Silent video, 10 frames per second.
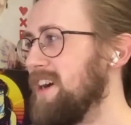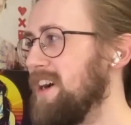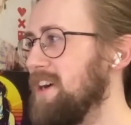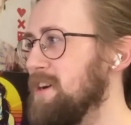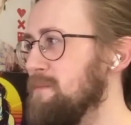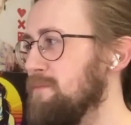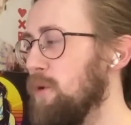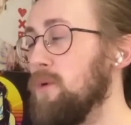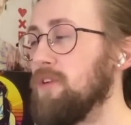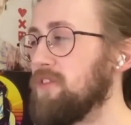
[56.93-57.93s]

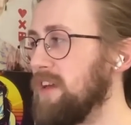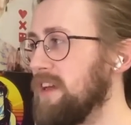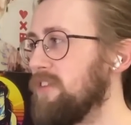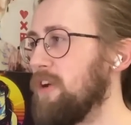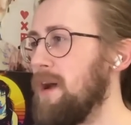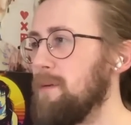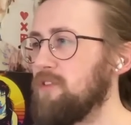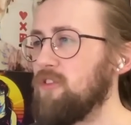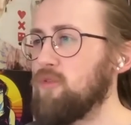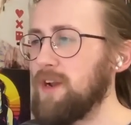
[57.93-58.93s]
But we'll see. So
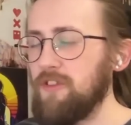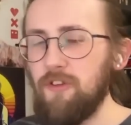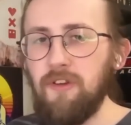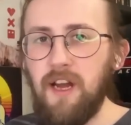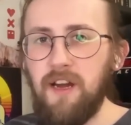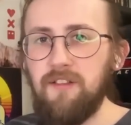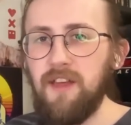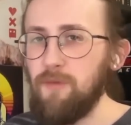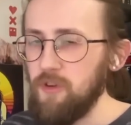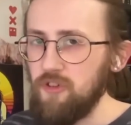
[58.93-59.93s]
episode 22, guys, if you